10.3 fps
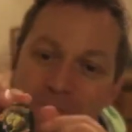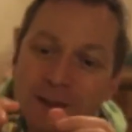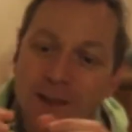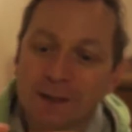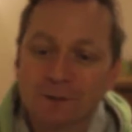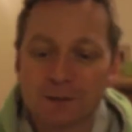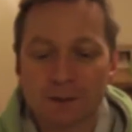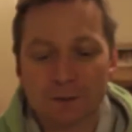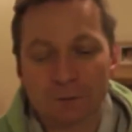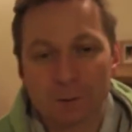the Chaotic
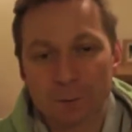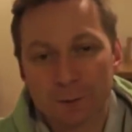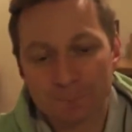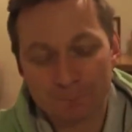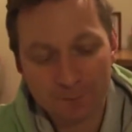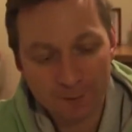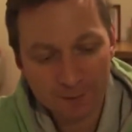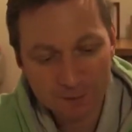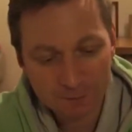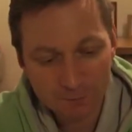Group,
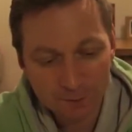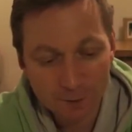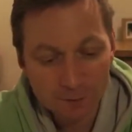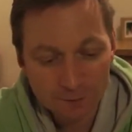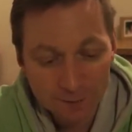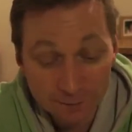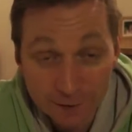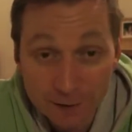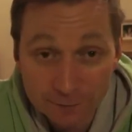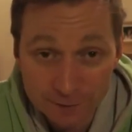it revolves around
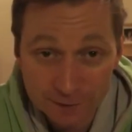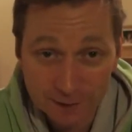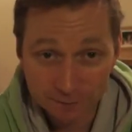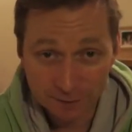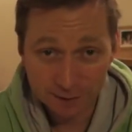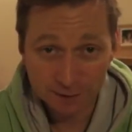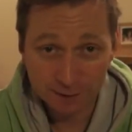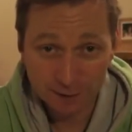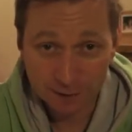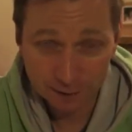Kieran's DVD,
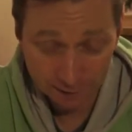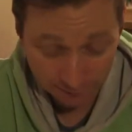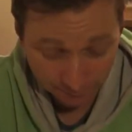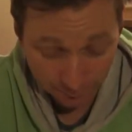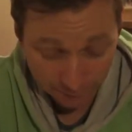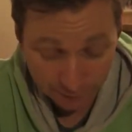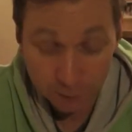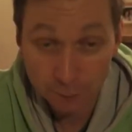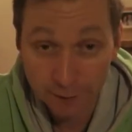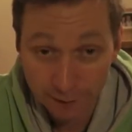which is
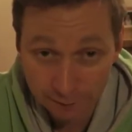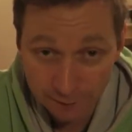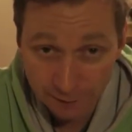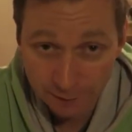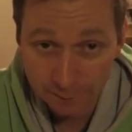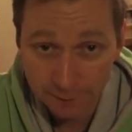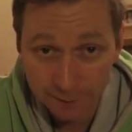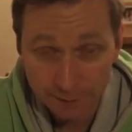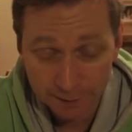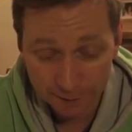called Chaotic, but
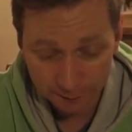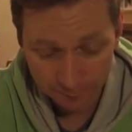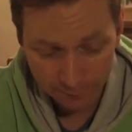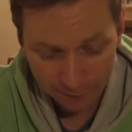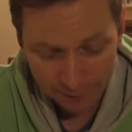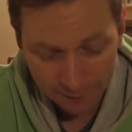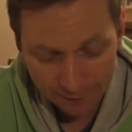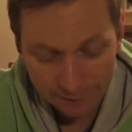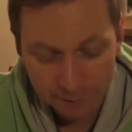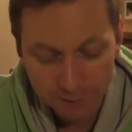in the
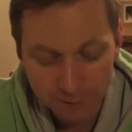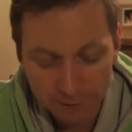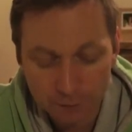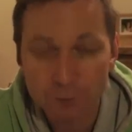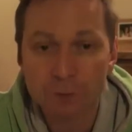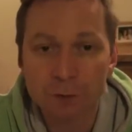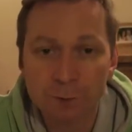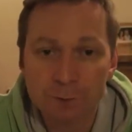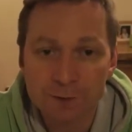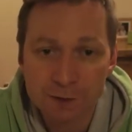Chaotic
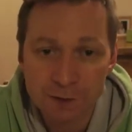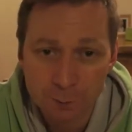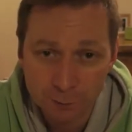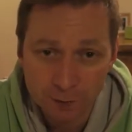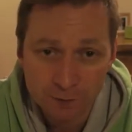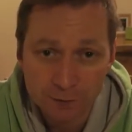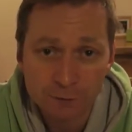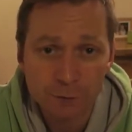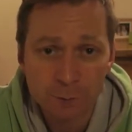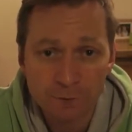Group, which is a private
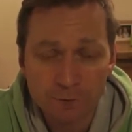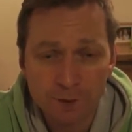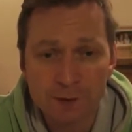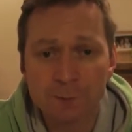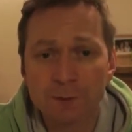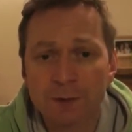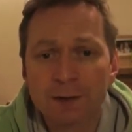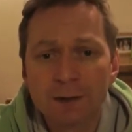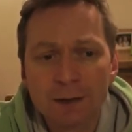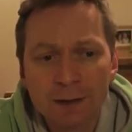group on Facebook,
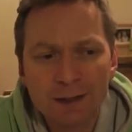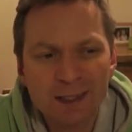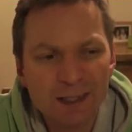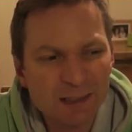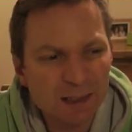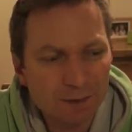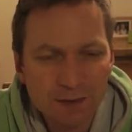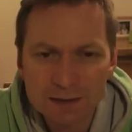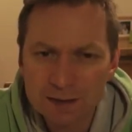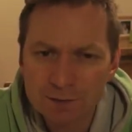there's, I think,
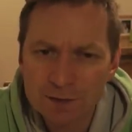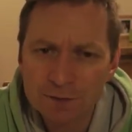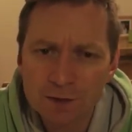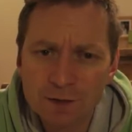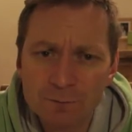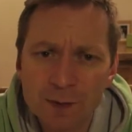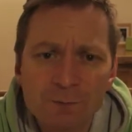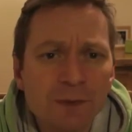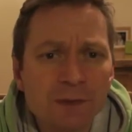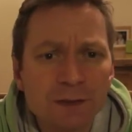75
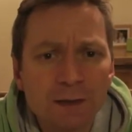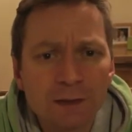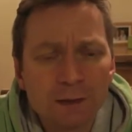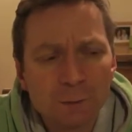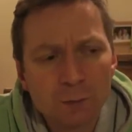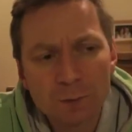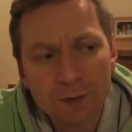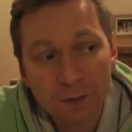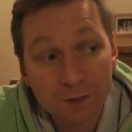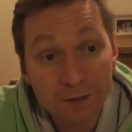members, probably
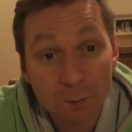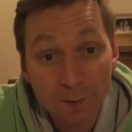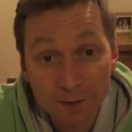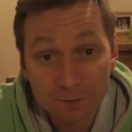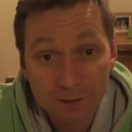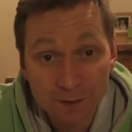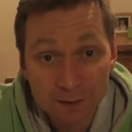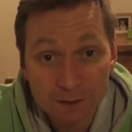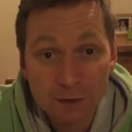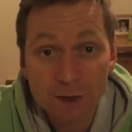only 20 of
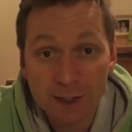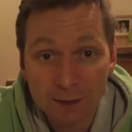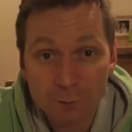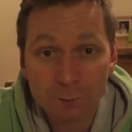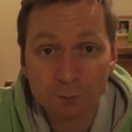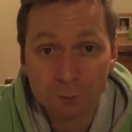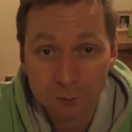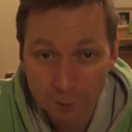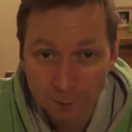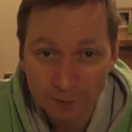us chat
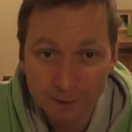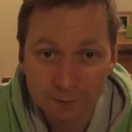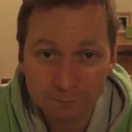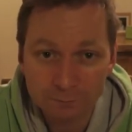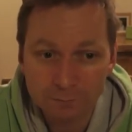properly,